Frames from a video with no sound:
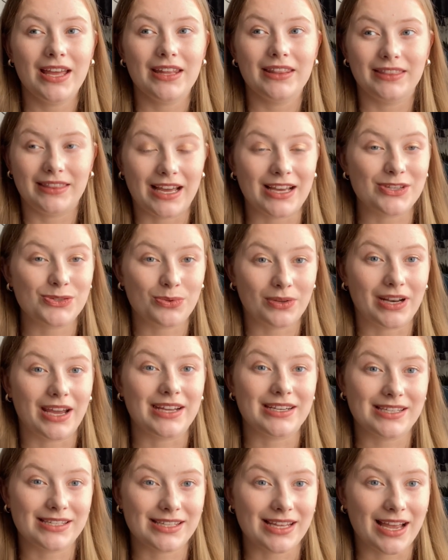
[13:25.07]
that's when I
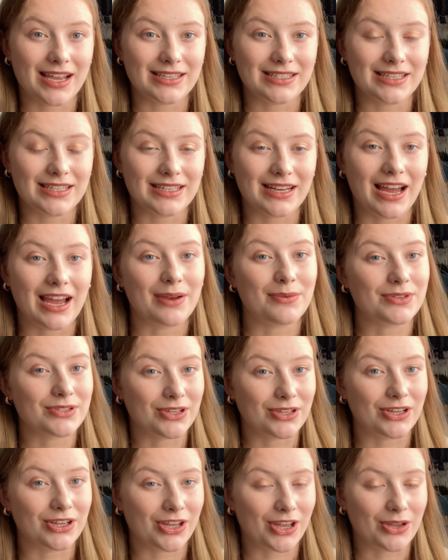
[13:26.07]
decided I was
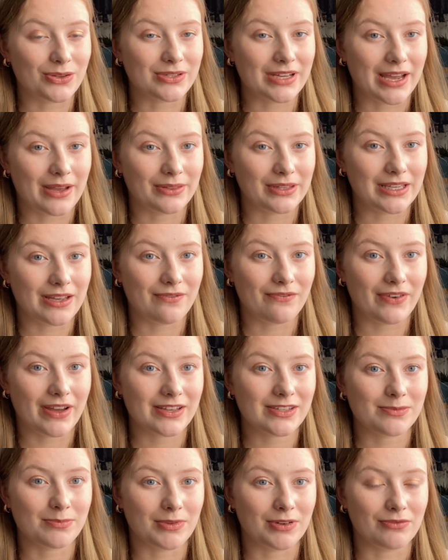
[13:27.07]
going to go down the
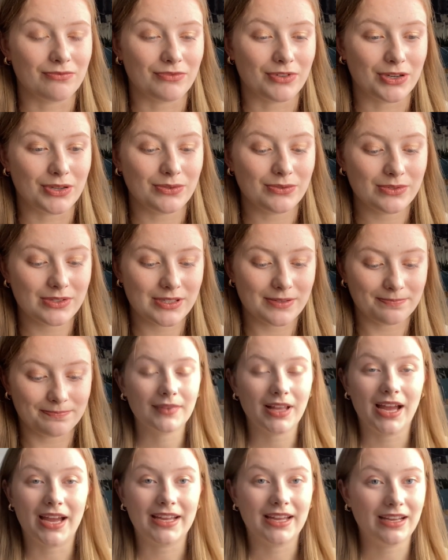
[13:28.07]
investment route.
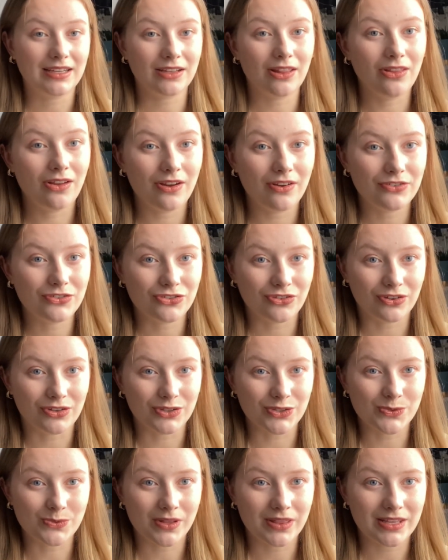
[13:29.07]
I had a lot of
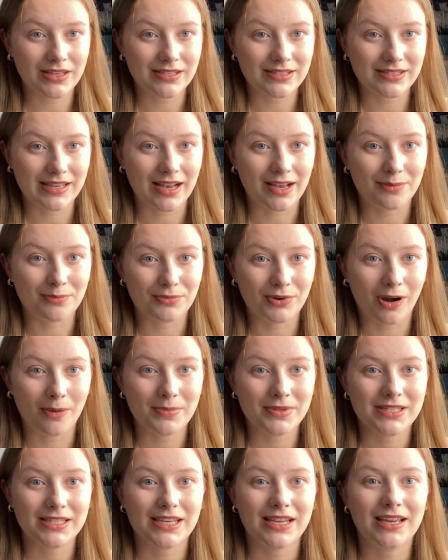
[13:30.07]
struggles with this second
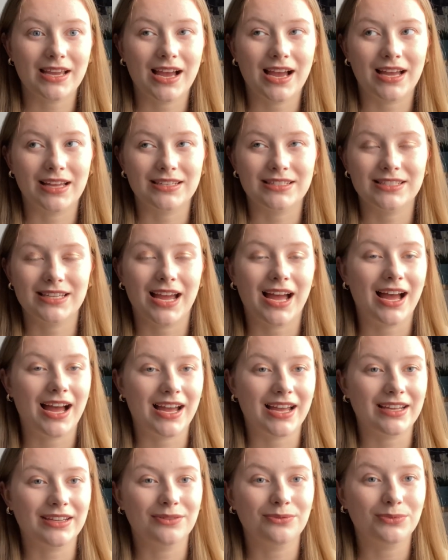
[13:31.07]
property, and
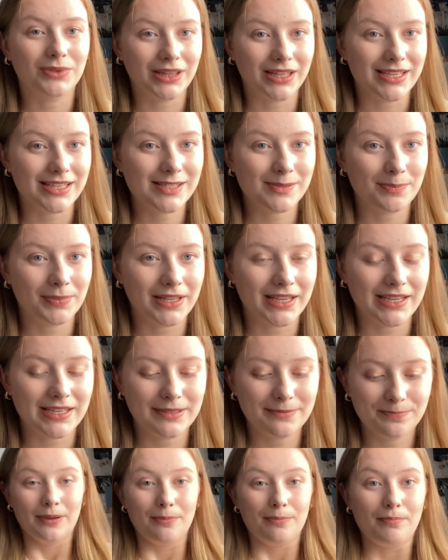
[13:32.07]
I will
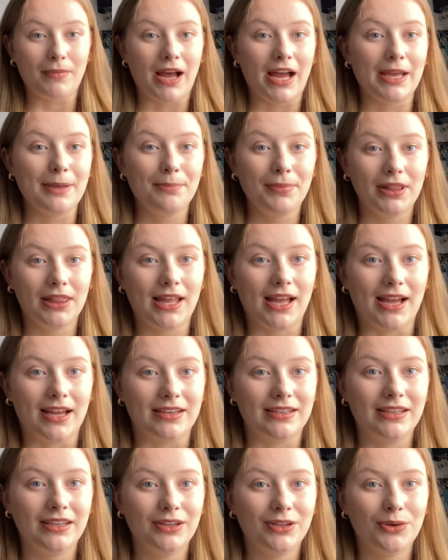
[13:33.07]
explain. My
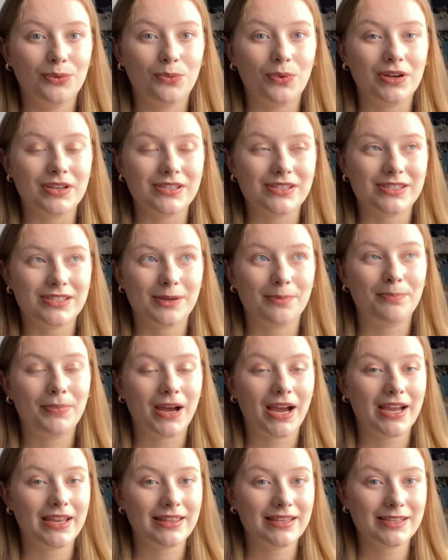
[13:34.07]
plan was to
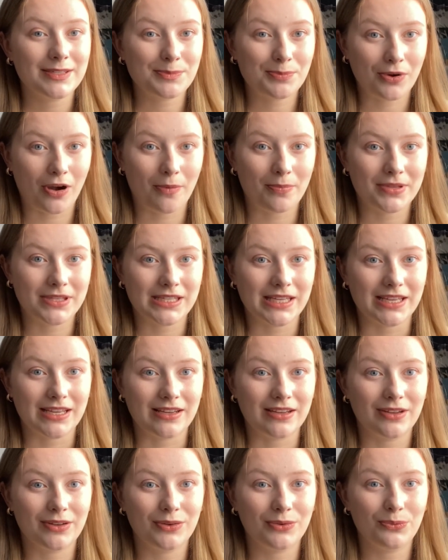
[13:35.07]
buy this
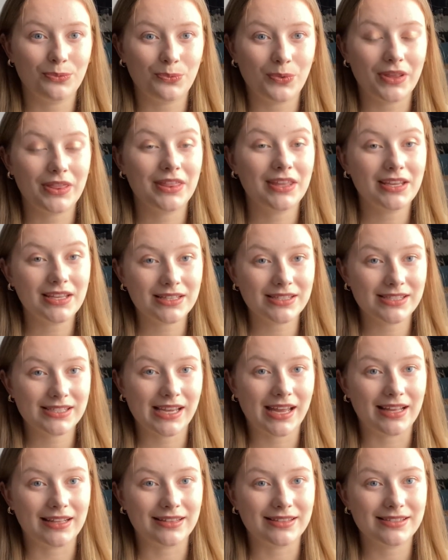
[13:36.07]
property with the
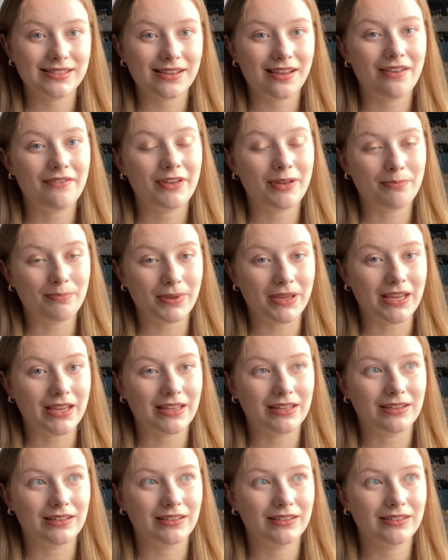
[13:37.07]
intent of it
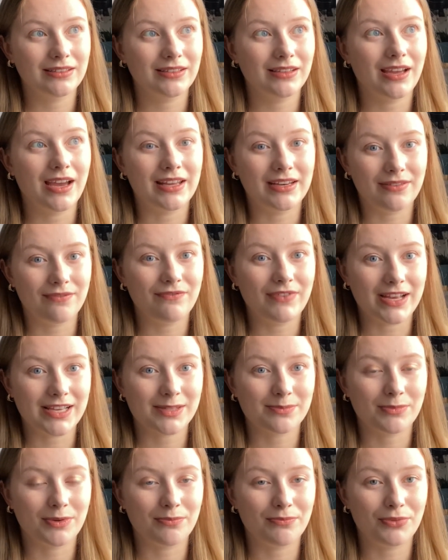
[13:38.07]
being an
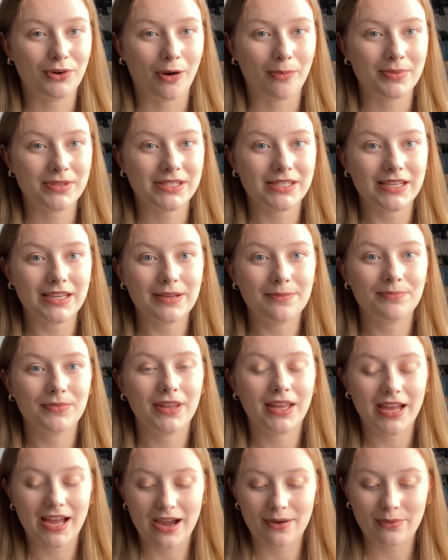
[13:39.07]
investment property.
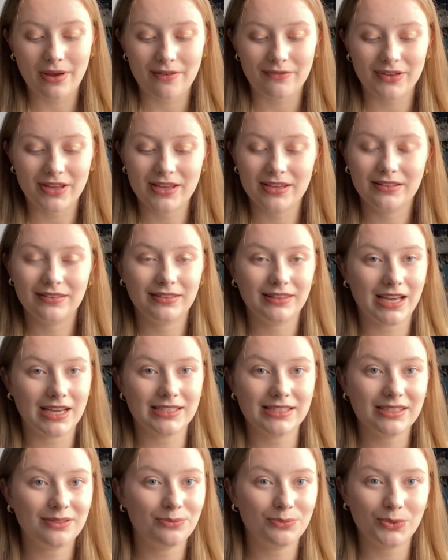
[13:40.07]
However, that
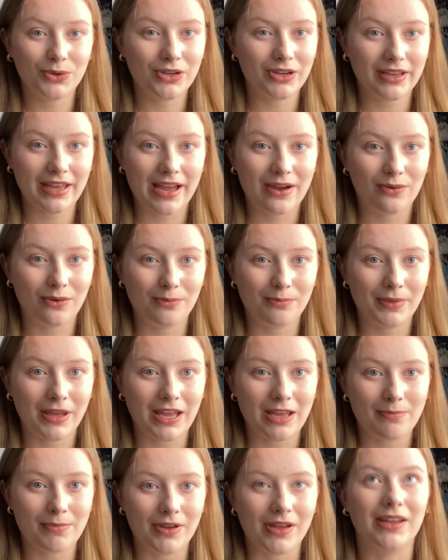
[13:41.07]
didn't work out on
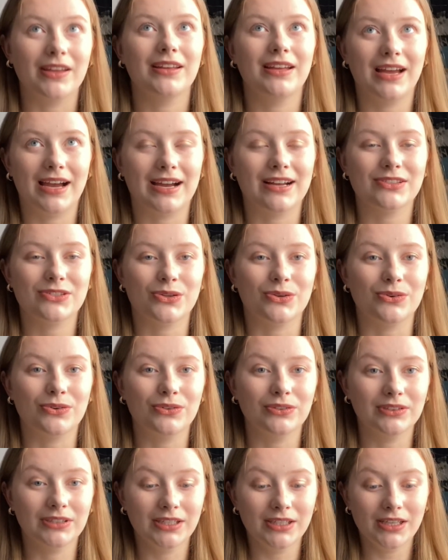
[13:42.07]
paper at all.